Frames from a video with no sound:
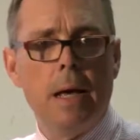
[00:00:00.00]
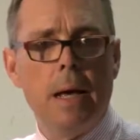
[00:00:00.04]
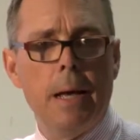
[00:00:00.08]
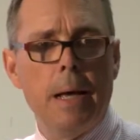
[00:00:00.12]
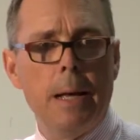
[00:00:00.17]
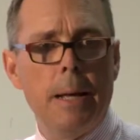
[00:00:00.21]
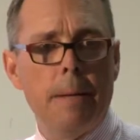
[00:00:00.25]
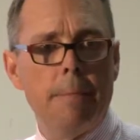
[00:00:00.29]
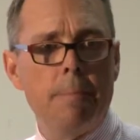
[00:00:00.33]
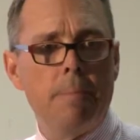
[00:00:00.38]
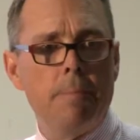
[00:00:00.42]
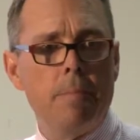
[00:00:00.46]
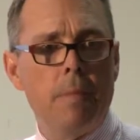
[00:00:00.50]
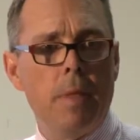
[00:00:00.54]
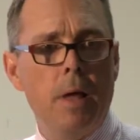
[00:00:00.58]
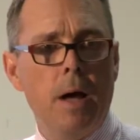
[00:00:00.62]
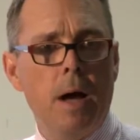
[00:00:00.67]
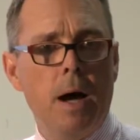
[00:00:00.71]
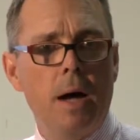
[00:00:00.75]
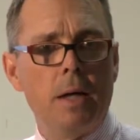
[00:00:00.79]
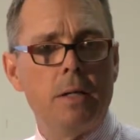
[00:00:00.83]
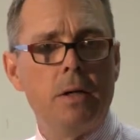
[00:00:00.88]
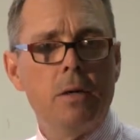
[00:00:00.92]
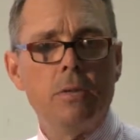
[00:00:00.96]

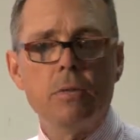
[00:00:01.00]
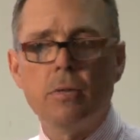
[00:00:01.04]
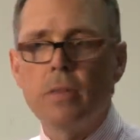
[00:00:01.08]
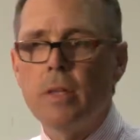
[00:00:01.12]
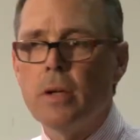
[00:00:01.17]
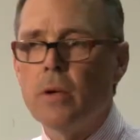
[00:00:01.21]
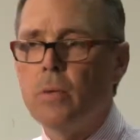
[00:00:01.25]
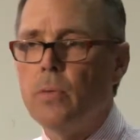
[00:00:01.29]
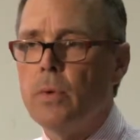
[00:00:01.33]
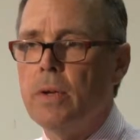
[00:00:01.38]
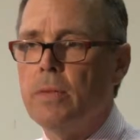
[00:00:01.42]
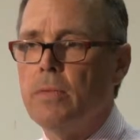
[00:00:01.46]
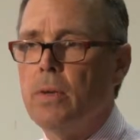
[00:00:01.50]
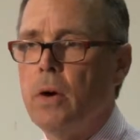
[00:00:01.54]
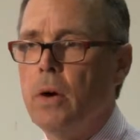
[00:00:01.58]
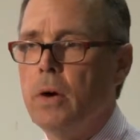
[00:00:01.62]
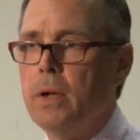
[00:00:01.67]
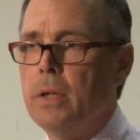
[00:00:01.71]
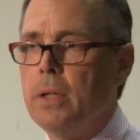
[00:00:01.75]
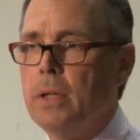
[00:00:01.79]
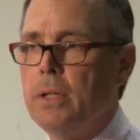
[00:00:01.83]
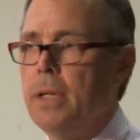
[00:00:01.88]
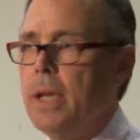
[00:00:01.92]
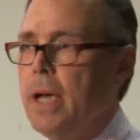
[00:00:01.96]
I don't think we've got
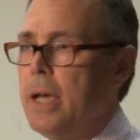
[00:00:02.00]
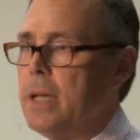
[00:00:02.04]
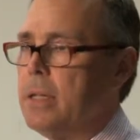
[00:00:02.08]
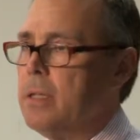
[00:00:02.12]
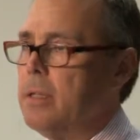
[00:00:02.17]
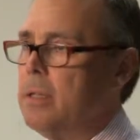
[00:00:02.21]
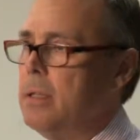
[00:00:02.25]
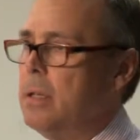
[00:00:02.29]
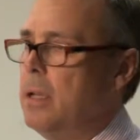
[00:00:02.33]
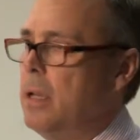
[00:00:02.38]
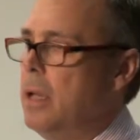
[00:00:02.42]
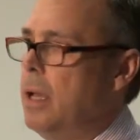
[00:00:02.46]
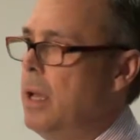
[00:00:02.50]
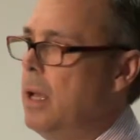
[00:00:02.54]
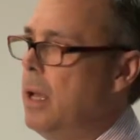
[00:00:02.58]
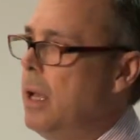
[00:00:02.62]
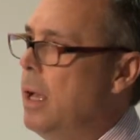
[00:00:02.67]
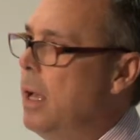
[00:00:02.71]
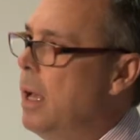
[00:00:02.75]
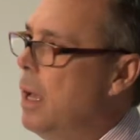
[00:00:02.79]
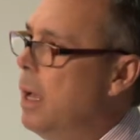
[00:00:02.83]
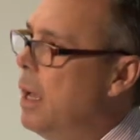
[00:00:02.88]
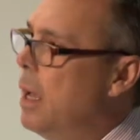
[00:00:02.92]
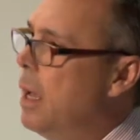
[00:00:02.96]
yet
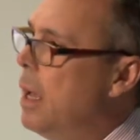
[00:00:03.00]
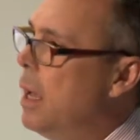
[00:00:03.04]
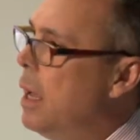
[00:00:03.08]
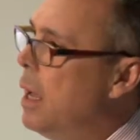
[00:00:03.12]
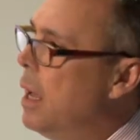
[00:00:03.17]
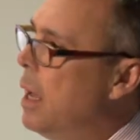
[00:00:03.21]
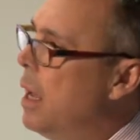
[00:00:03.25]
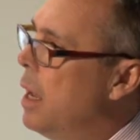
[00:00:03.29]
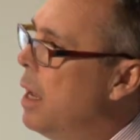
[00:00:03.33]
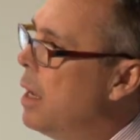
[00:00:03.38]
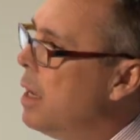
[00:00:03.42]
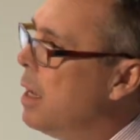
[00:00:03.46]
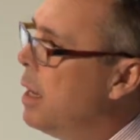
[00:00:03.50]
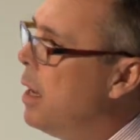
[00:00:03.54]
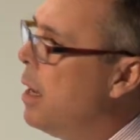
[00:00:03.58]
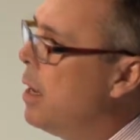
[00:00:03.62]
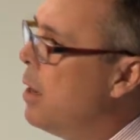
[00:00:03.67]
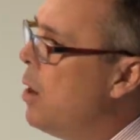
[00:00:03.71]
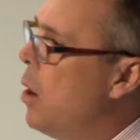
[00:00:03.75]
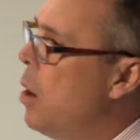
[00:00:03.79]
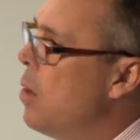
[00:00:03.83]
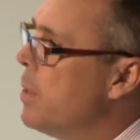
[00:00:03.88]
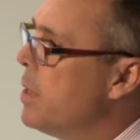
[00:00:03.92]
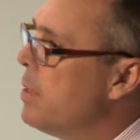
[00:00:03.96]
a
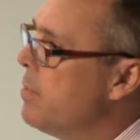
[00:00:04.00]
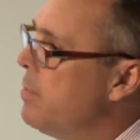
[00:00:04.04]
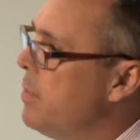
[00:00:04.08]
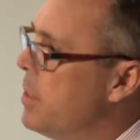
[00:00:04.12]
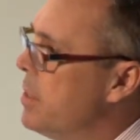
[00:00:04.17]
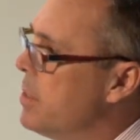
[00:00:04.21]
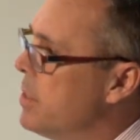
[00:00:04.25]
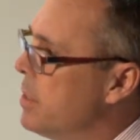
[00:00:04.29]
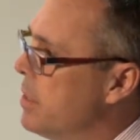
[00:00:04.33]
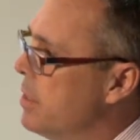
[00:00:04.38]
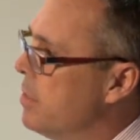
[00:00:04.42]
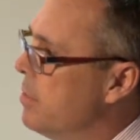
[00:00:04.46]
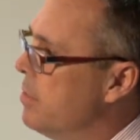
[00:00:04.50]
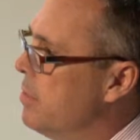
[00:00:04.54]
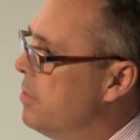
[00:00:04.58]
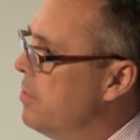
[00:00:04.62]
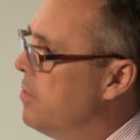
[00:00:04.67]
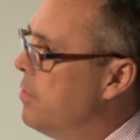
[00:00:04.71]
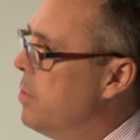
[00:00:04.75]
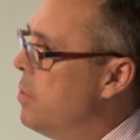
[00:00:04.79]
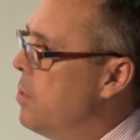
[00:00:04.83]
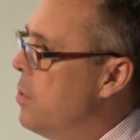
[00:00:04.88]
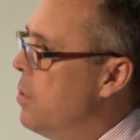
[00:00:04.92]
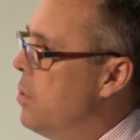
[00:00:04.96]
common vision
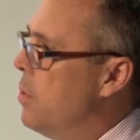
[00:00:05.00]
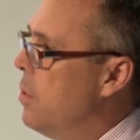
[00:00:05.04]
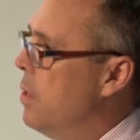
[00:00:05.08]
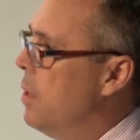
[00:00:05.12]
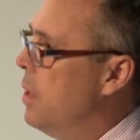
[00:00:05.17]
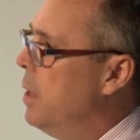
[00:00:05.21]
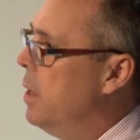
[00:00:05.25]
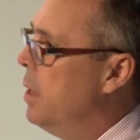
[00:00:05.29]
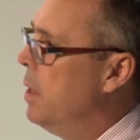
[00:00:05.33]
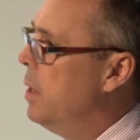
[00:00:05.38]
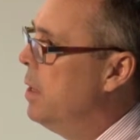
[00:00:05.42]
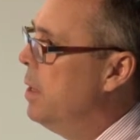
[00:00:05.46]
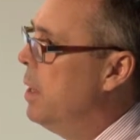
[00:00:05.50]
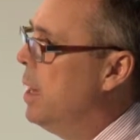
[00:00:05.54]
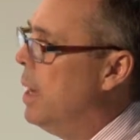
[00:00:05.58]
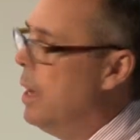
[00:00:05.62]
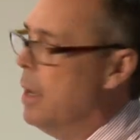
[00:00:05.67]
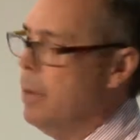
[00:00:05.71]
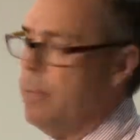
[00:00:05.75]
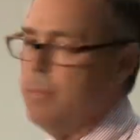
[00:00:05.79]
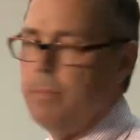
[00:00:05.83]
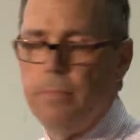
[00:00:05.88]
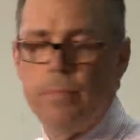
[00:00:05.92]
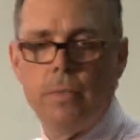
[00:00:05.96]
for
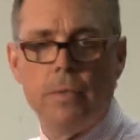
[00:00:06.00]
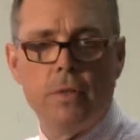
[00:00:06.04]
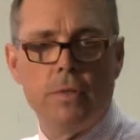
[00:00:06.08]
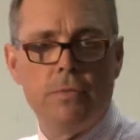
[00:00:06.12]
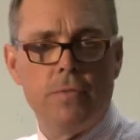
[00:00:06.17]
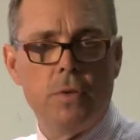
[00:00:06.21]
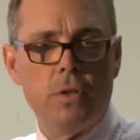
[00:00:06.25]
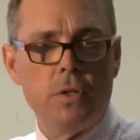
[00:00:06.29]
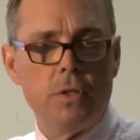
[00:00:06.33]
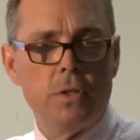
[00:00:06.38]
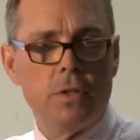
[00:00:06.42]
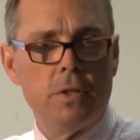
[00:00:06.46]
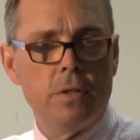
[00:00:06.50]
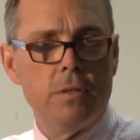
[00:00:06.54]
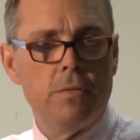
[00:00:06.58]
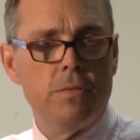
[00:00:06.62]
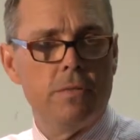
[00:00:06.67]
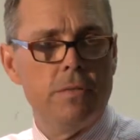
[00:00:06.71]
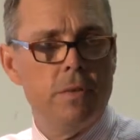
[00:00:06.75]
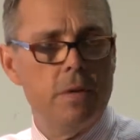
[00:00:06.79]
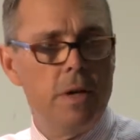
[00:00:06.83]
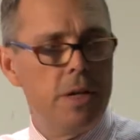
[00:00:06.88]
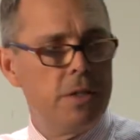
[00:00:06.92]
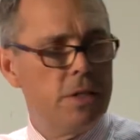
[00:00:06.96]
the future of
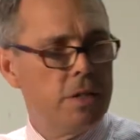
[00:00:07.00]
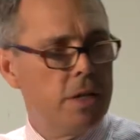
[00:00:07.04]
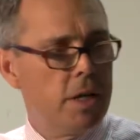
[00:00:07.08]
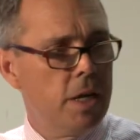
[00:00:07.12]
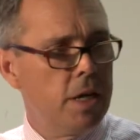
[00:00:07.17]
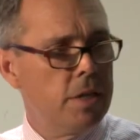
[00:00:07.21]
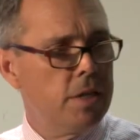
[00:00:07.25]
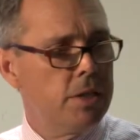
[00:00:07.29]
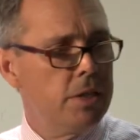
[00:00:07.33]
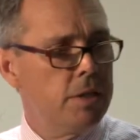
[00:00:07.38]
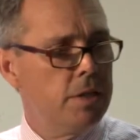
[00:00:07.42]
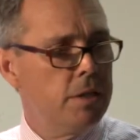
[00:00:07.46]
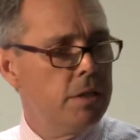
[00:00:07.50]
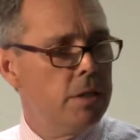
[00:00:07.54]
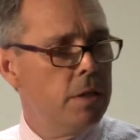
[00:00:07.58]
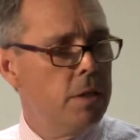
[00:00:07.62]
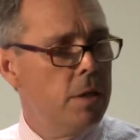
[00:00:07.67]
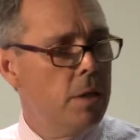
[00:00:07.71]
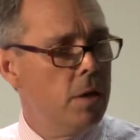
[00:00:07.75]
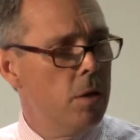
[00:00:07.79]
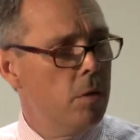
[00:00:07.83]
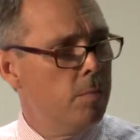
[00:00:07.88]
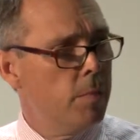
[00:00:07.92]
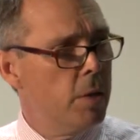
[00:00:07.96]
education,
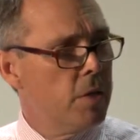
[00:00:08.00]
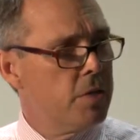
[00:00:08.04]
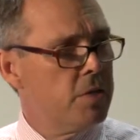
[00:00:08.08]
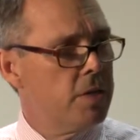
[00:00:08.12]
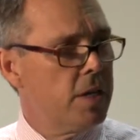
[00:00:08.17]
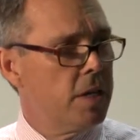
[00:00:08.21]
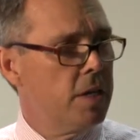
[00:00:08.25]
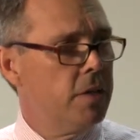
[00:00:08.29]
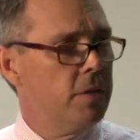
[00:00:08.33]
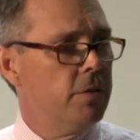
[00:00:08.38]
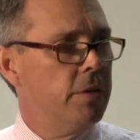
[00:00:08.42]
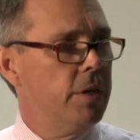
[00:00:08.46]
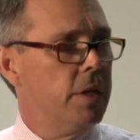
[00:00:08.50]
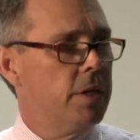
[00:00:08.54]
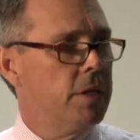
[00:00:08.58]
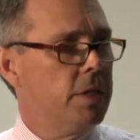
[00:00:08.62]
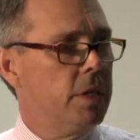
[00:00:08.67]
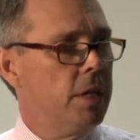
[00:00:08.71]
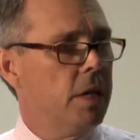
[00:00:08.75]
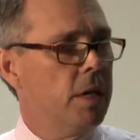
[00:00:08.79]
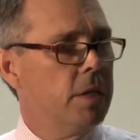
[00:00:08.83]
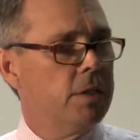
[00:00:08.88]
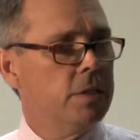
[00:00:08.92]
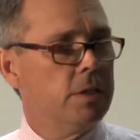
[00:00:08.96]
post-secondary
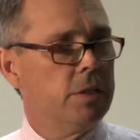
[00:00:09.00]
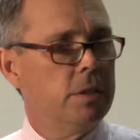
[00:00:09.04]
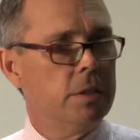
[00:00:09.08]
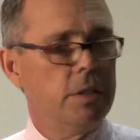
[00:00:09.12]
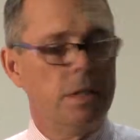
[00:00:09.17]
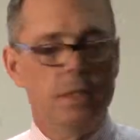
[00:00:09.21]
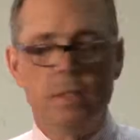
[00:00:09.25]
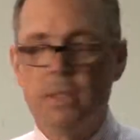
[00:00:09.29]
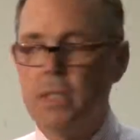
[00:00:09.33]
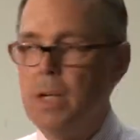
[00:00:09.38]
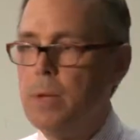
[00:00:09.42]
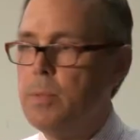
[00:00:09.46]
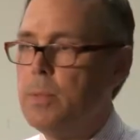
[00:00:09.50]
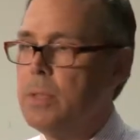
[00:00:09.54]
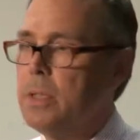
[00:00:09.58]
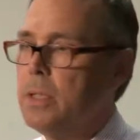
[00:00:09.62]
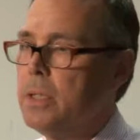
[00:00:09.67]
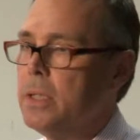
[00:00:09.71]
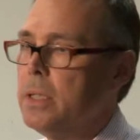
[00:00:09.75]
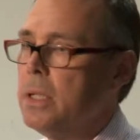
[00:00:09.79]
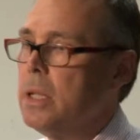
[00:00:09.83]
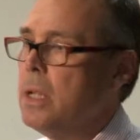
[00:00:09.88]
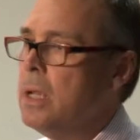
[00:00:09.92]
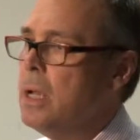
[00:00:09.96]
education in
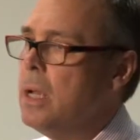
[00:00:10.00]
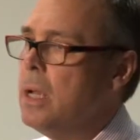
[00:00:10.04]
Shepparton,